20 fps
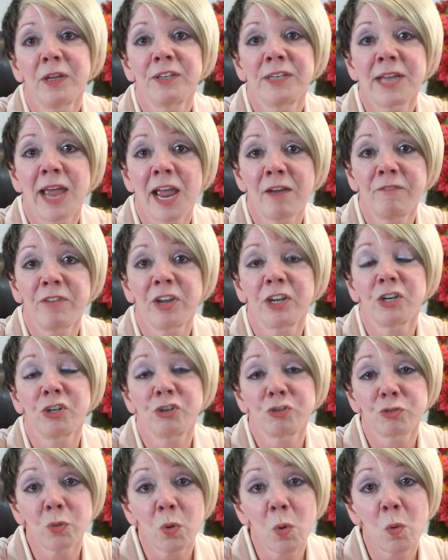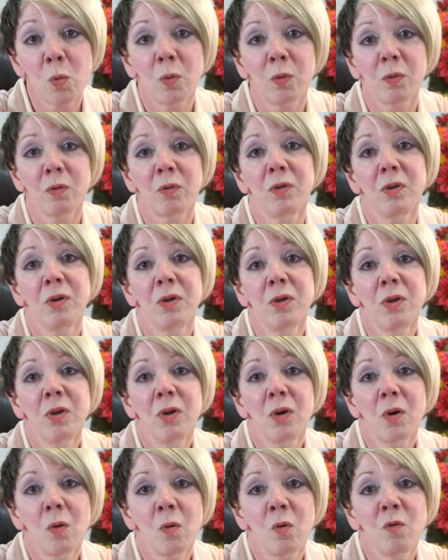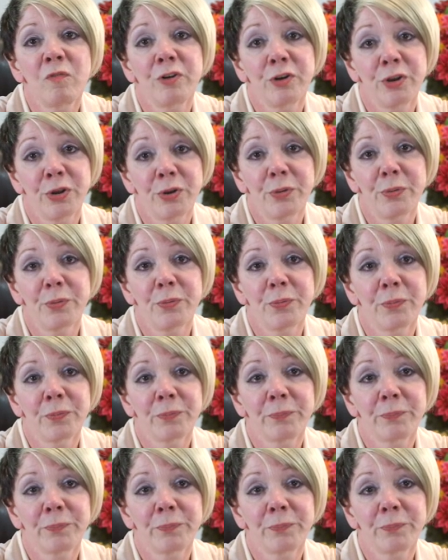to having control over you.